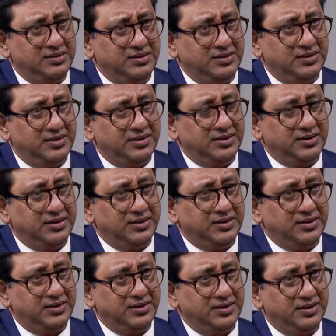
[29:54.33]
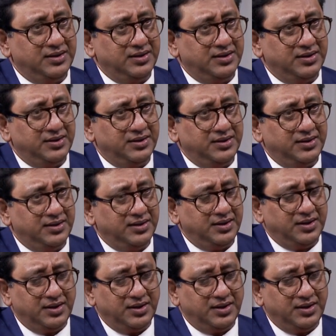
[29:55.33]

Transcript: Nobody speaks.